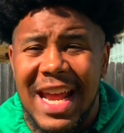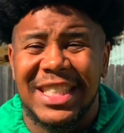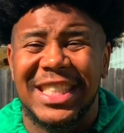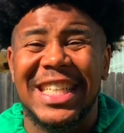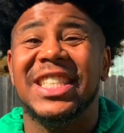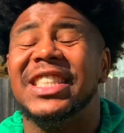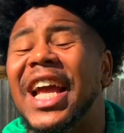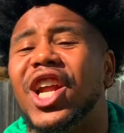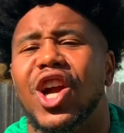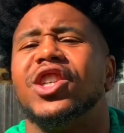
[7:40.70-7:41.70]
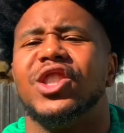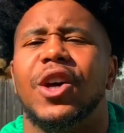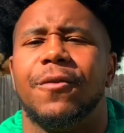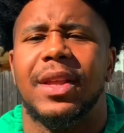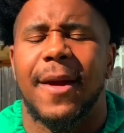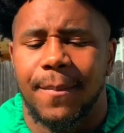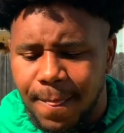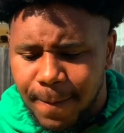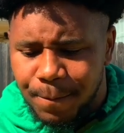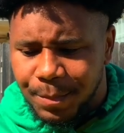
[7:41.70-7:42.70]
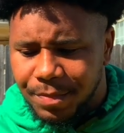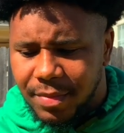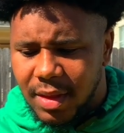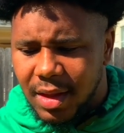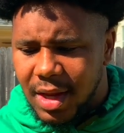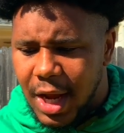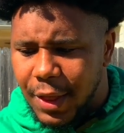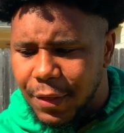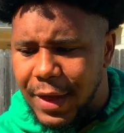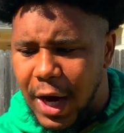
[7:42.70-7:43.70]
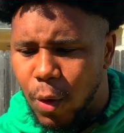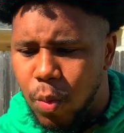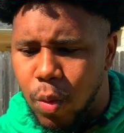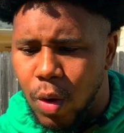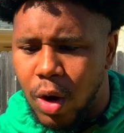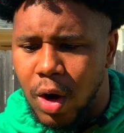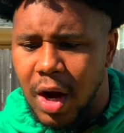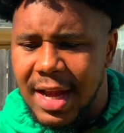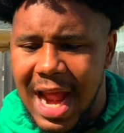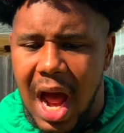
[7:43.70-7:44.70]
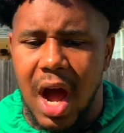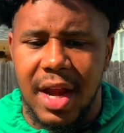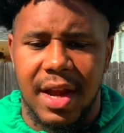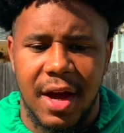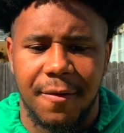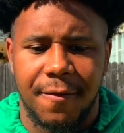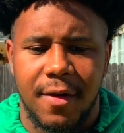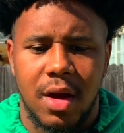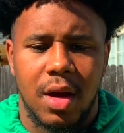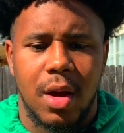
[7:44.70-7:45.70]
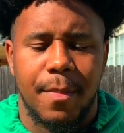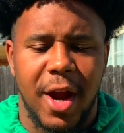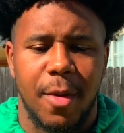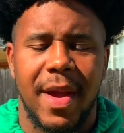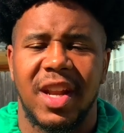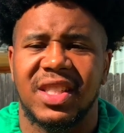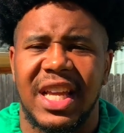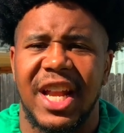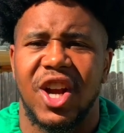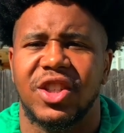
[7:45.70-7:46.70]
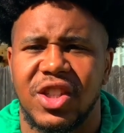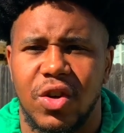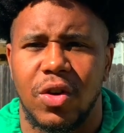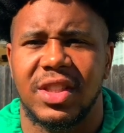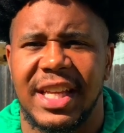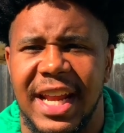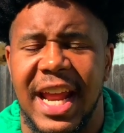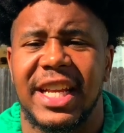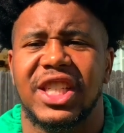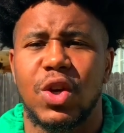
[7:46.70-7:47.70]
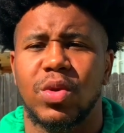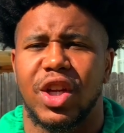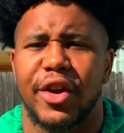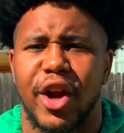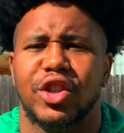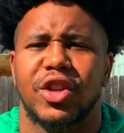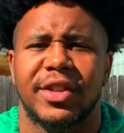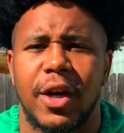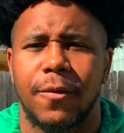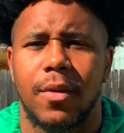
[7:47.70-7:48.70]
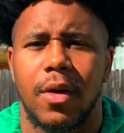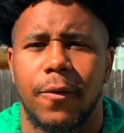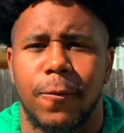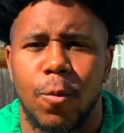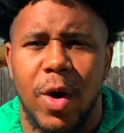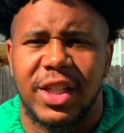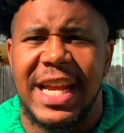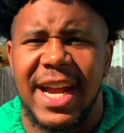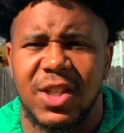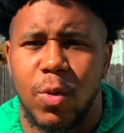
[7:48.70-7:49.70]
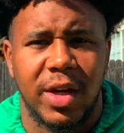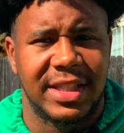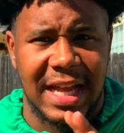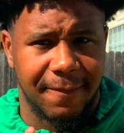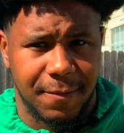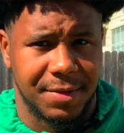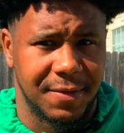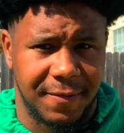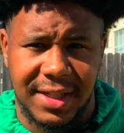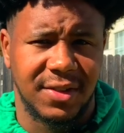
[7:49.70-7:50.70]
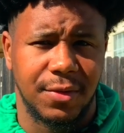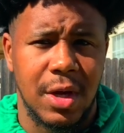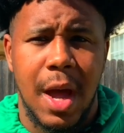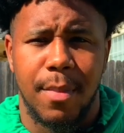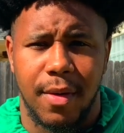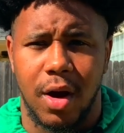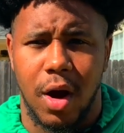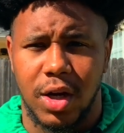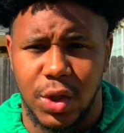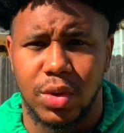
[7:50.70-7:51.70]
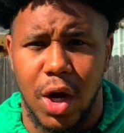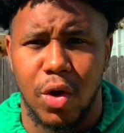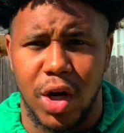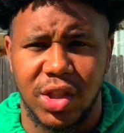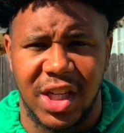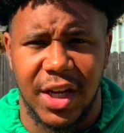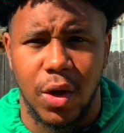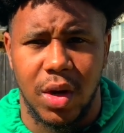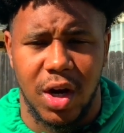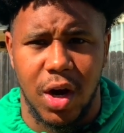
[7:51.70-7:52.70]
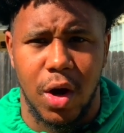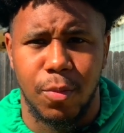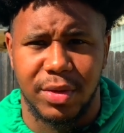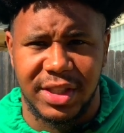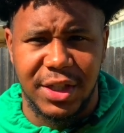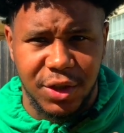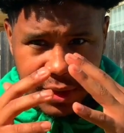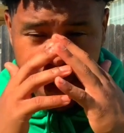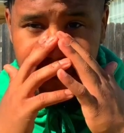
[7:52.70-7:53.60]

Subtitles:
She stated herself that there were not enough paramedics and nurses on stand, and she was a nurse herself from where she actually works, not for the festival, but she was her own nurse and know her own procedures,